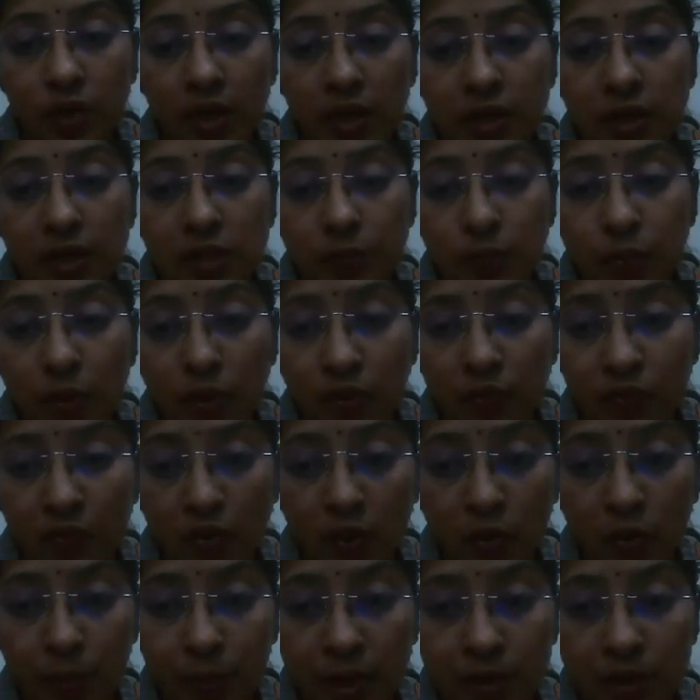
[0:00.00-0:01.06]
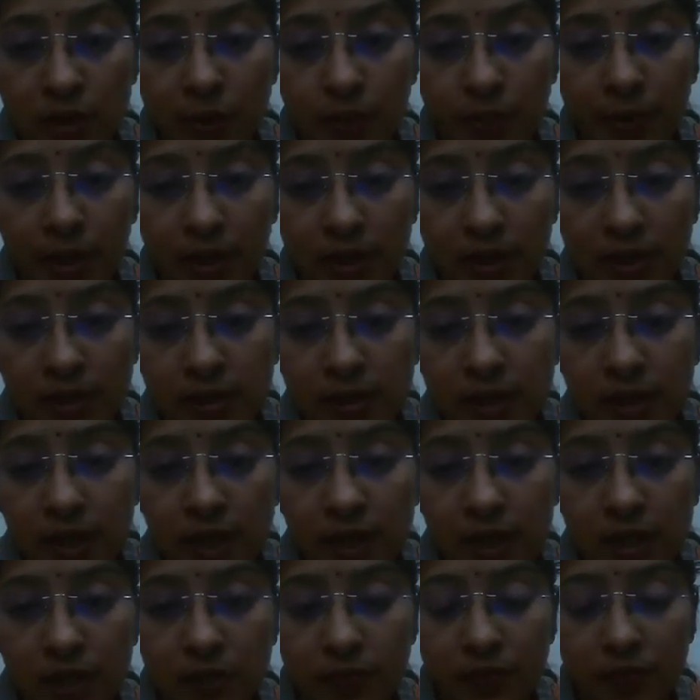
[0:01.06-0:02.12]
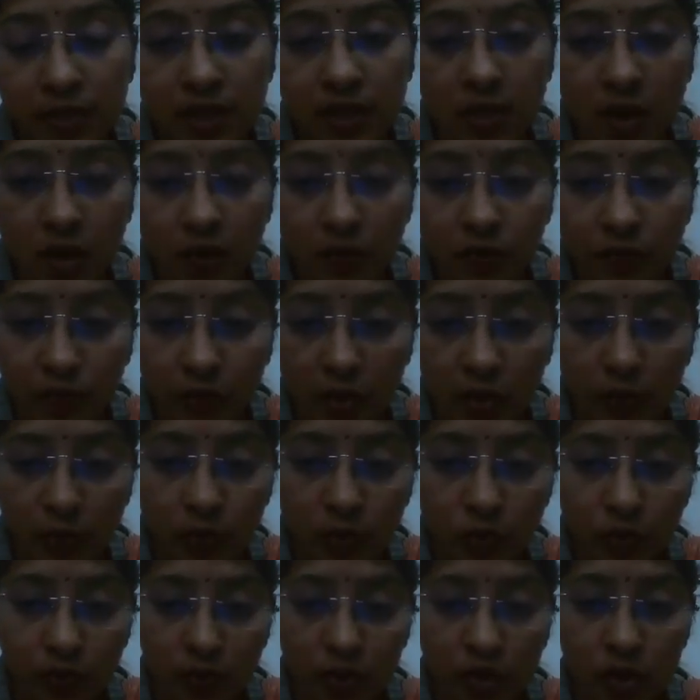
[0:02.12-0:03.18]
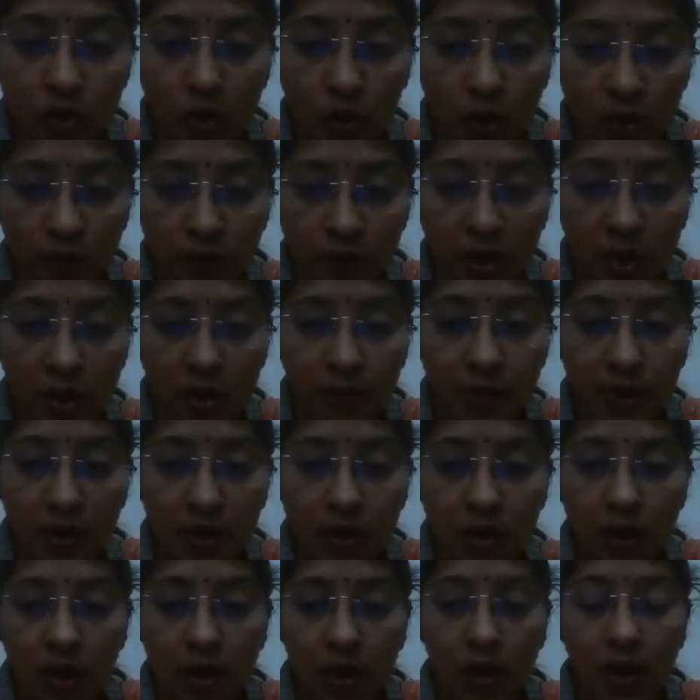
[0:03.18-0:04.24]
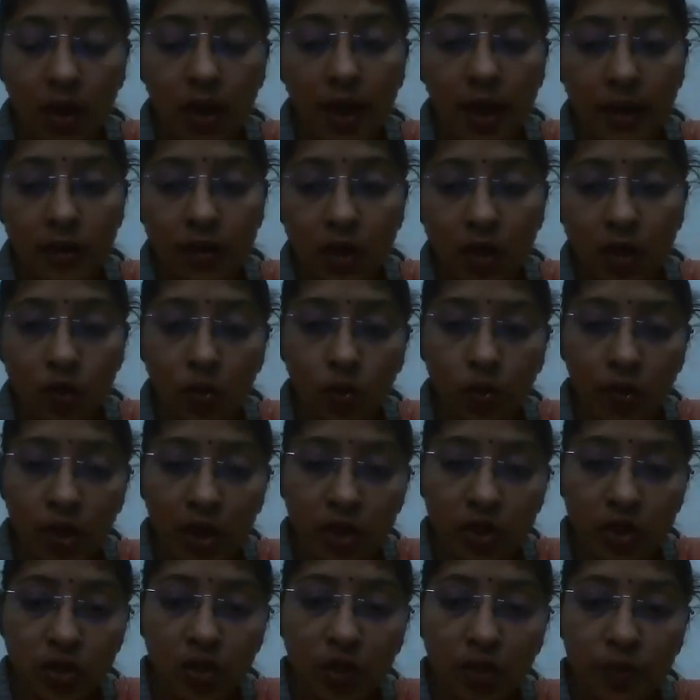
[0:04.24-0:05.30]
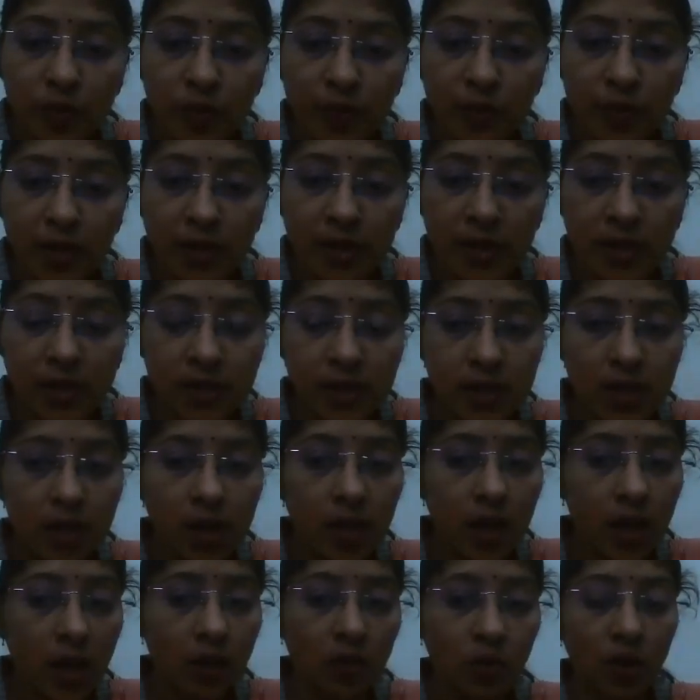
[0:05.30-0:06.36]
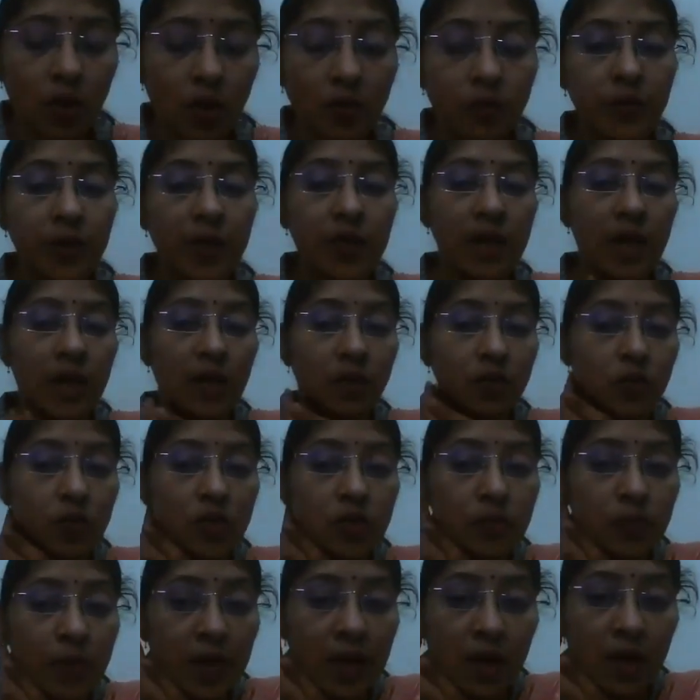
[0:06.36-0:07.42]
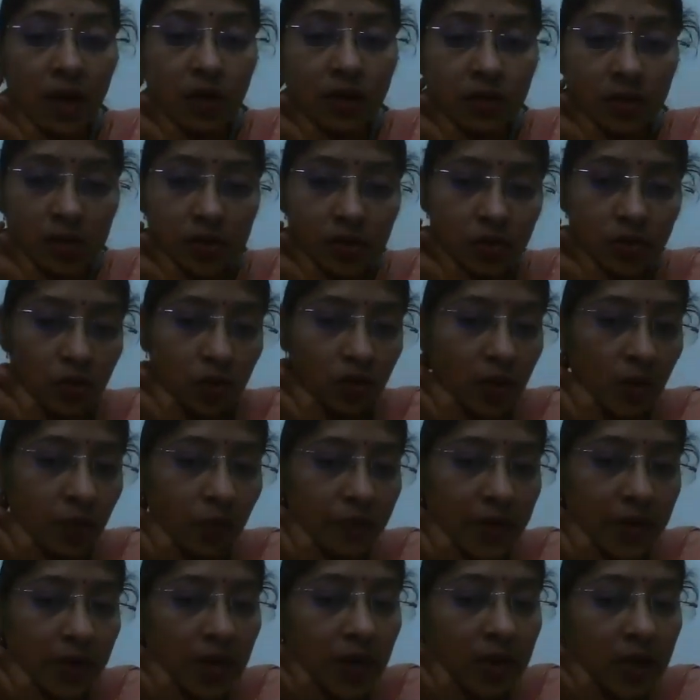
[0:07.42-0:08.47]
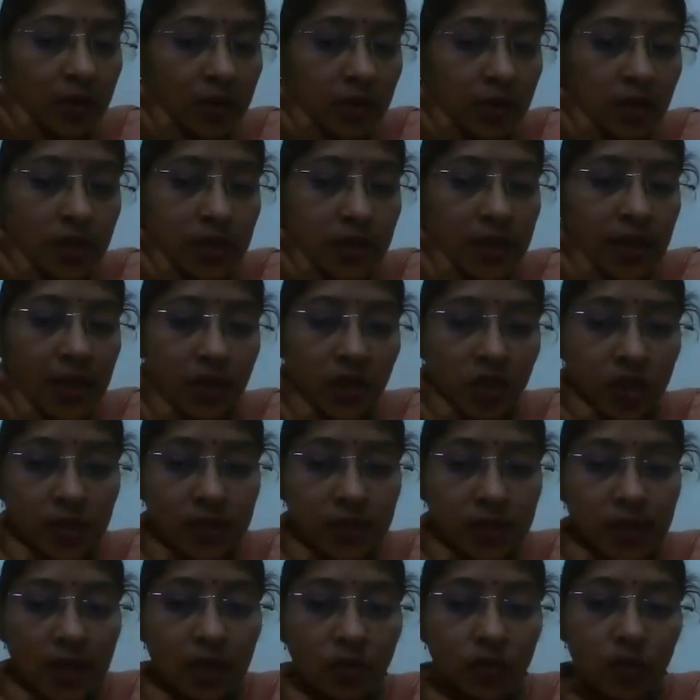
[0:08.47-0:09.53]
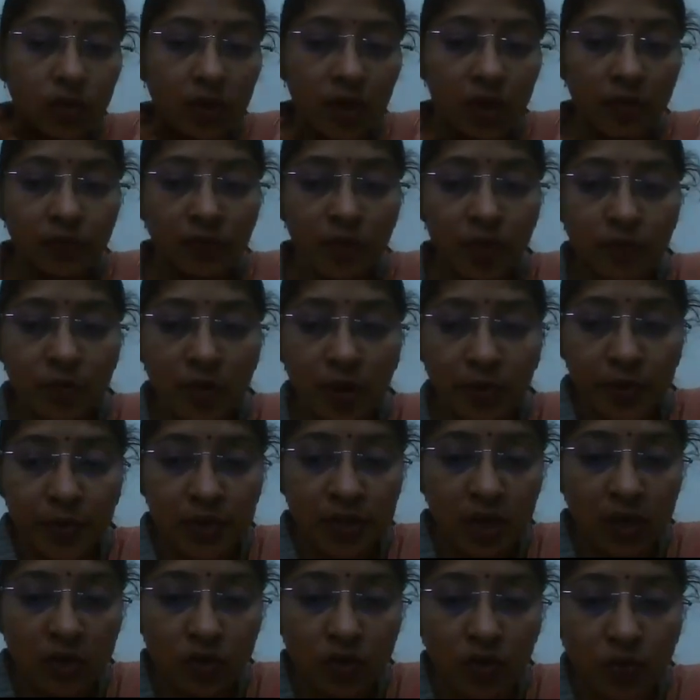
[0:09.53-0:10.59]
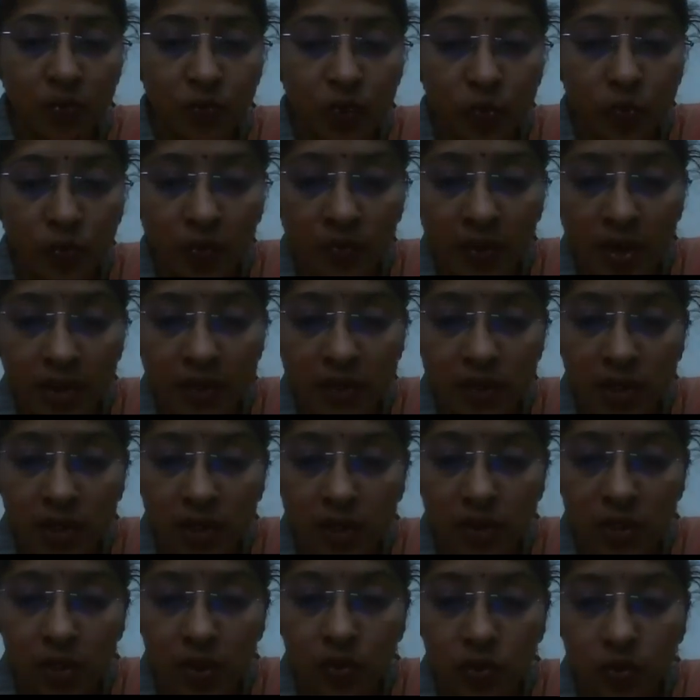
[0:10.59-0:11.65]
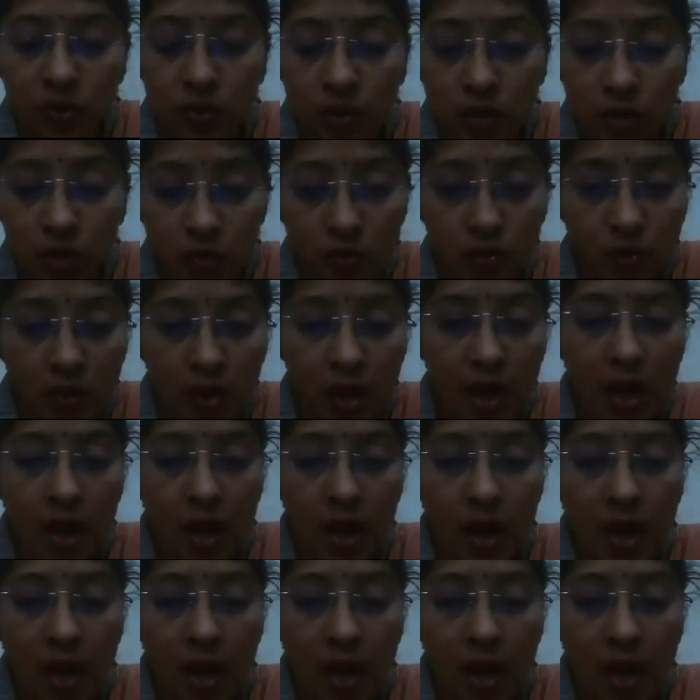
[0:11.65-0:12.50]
curate is performed when the pregnancy has been confirmed to be non-viable and the location of the pregnancy cannot be diagnosed by ultrasonography. It is essential to confirm the presence of plastic tissue